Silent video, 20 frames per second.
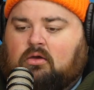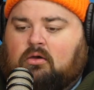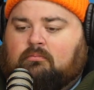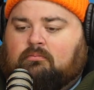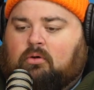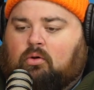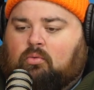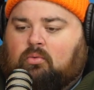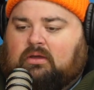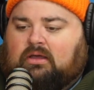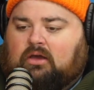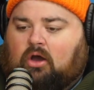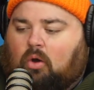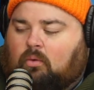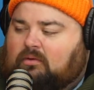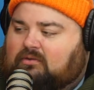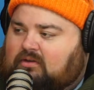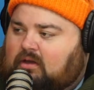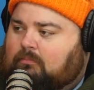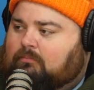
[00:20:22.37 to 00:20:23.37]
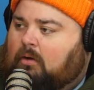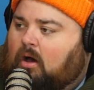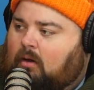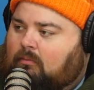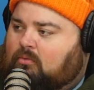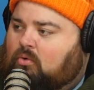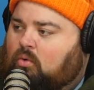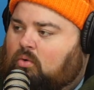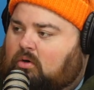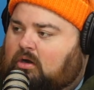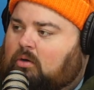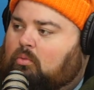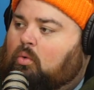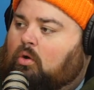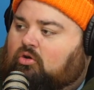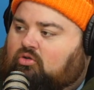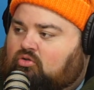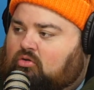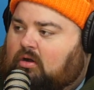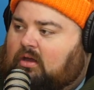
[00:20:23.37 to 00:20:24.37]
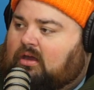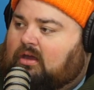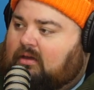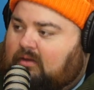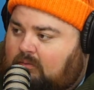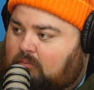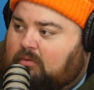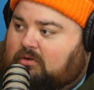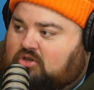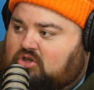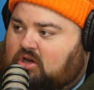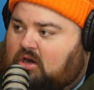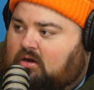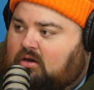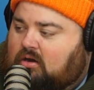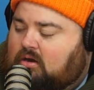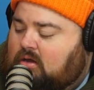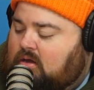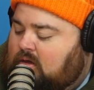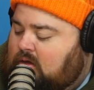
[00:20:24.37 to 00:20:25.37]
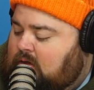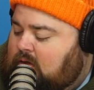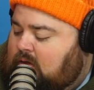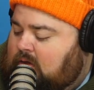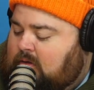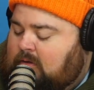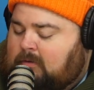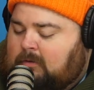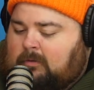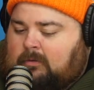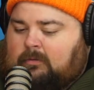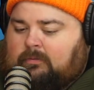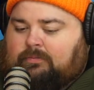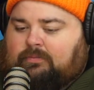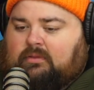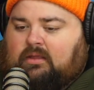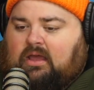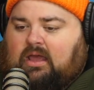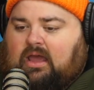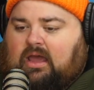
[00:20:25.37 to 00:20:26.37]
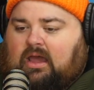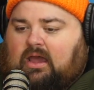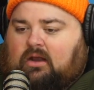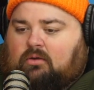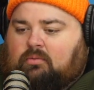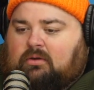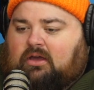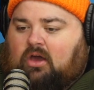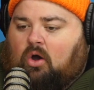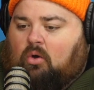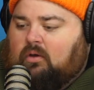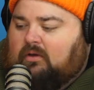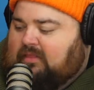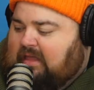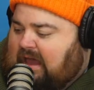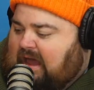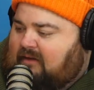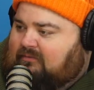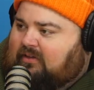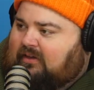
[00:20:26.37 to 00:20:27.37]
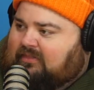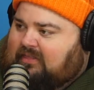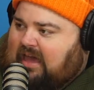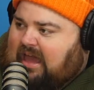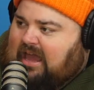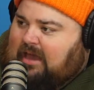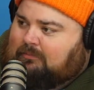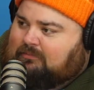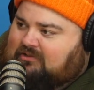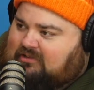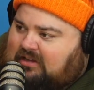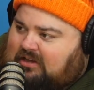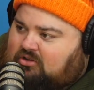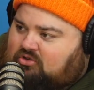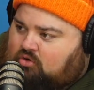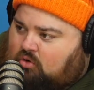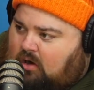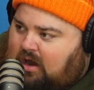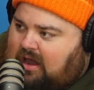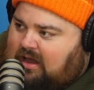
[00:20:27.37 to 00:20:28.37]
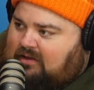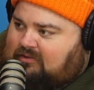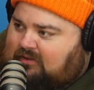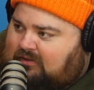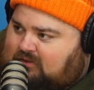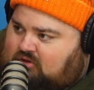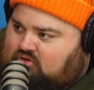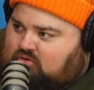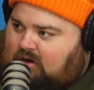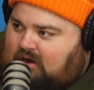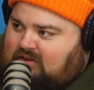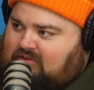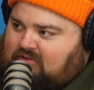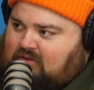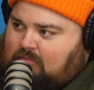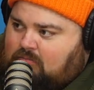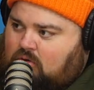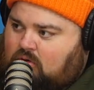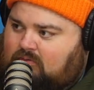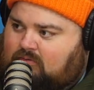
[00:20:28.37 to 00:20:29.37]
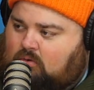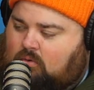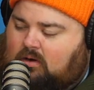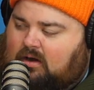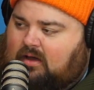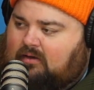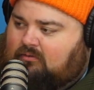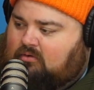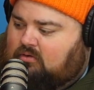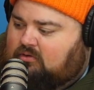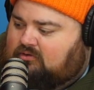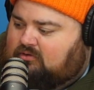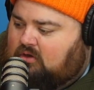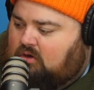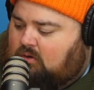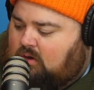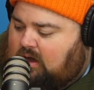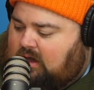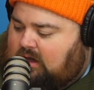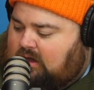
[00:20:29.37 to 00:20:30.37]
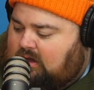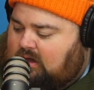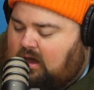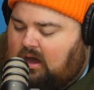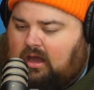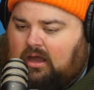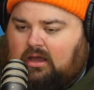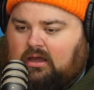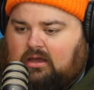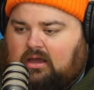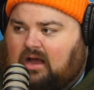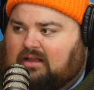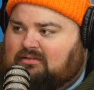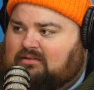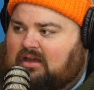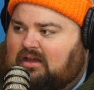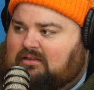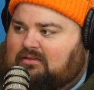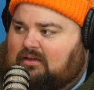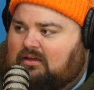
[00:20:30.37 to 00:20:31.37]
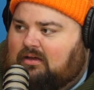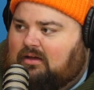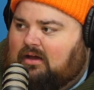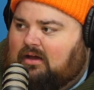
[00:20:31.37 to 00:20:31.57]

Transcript: but we always get popcorn and one drink and we share it. Mm-hmm. And we go in, they have like the AMC trays, like the trays that move or whatever. So I take the,